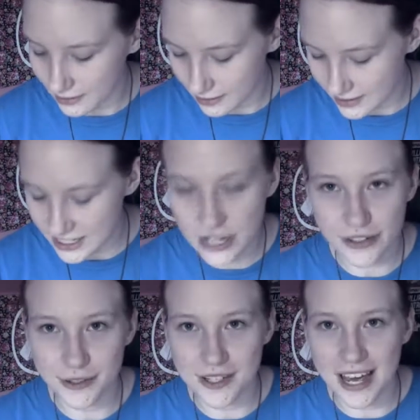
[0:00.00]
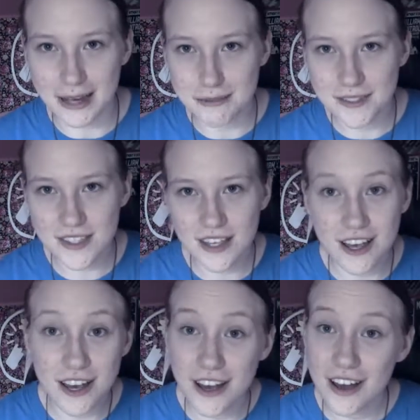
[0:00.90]
stereotypes
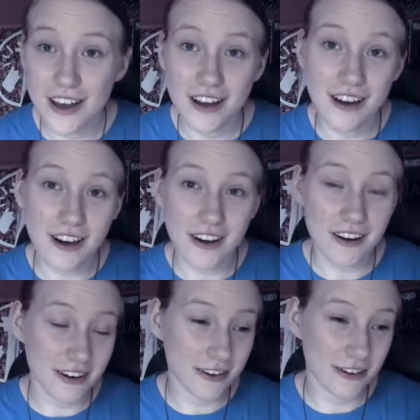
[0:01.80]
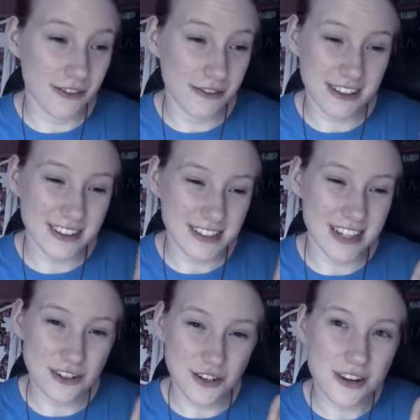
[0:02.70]
are really
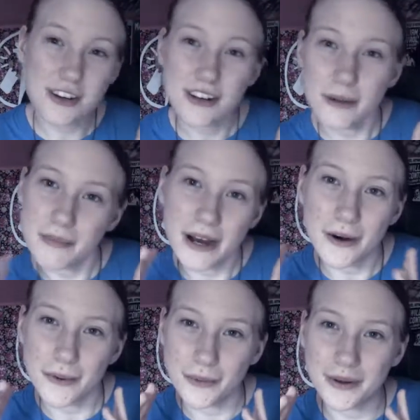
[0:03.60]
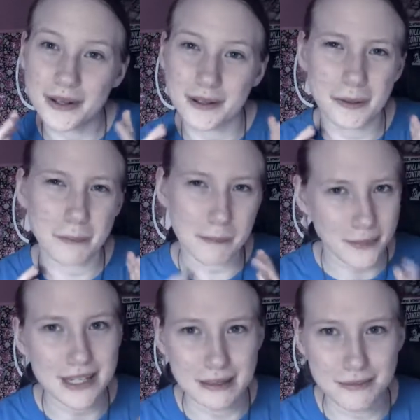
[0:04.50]
centered about
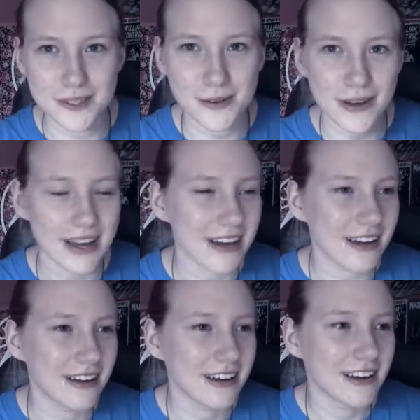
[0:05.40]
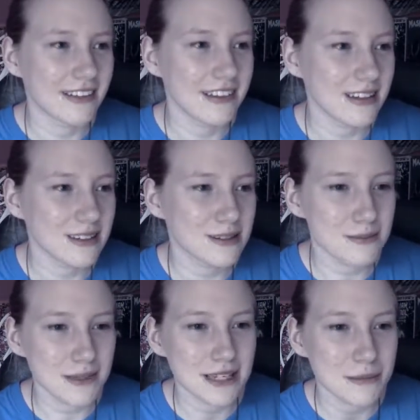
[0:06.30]
memes, okay? These
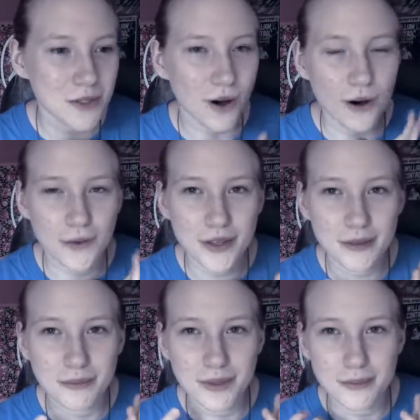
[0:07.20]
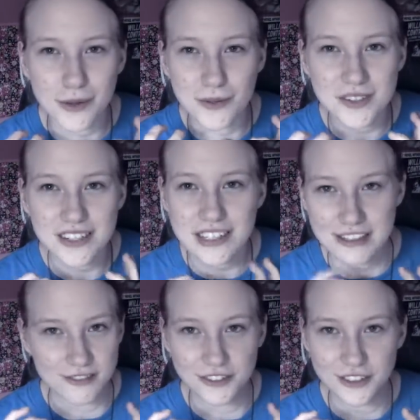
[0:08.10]
memes call them the most
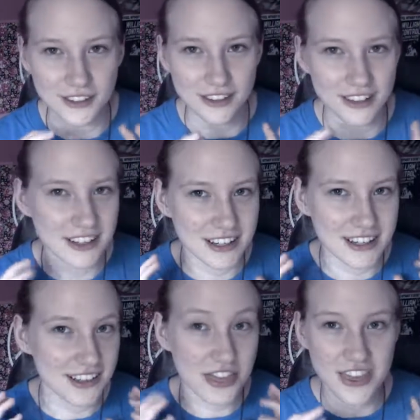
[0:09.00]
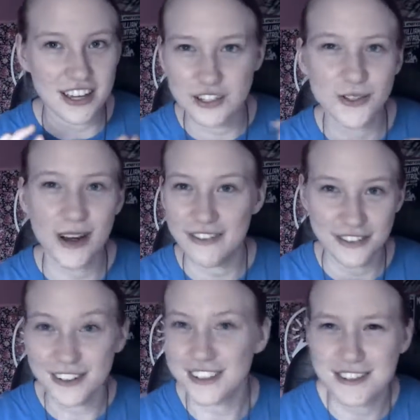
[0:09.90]
evil thing to
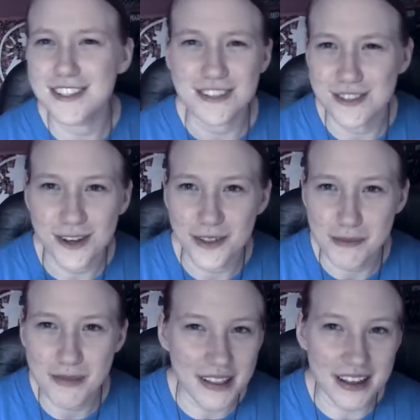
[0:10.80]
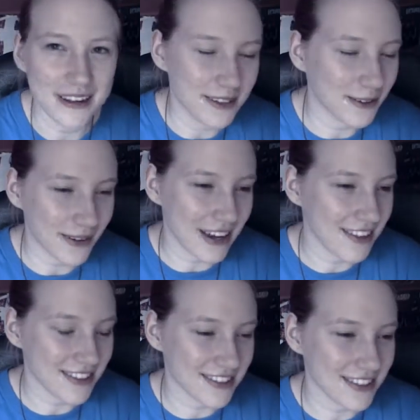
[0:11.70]
ever exist on the planet.
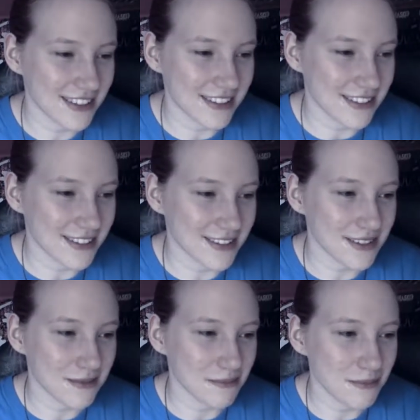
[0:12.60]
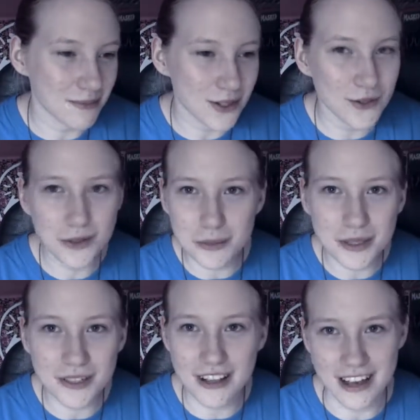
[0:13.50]
Okay, this is
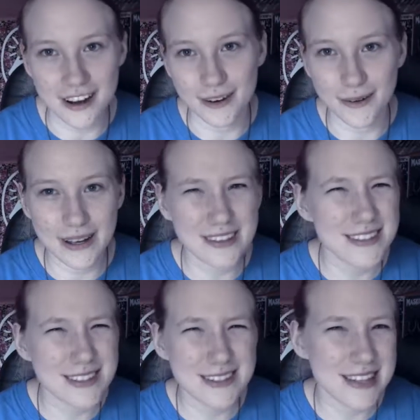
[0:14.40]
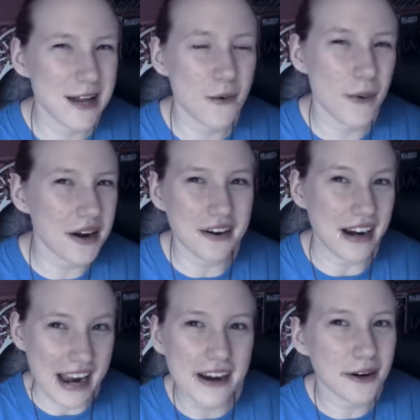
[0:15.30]
mutable air. Okay, this is like
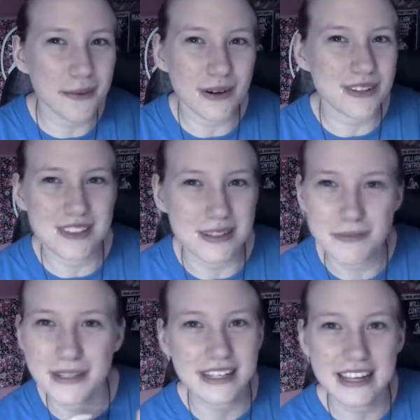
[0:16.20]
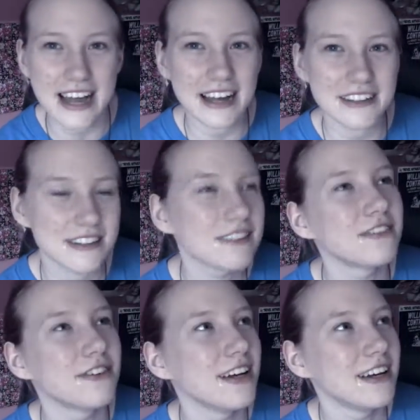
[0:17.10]
where air wants to be kind
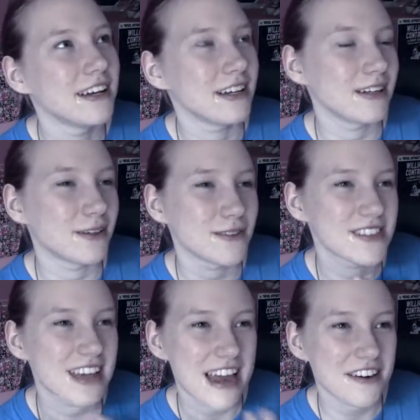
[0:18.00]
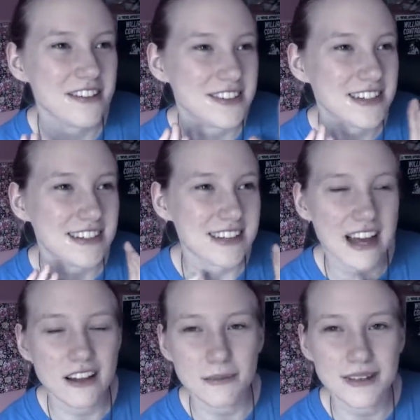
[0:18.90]
of. You know, this air is in its
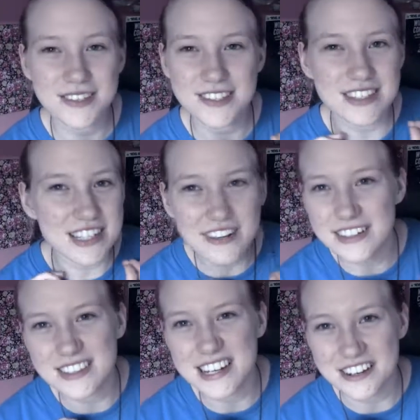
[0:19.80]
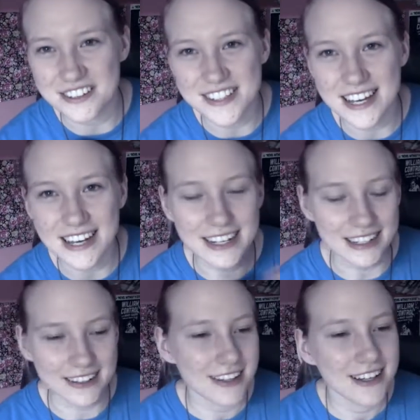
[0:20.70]
element. This is the youngest air sign.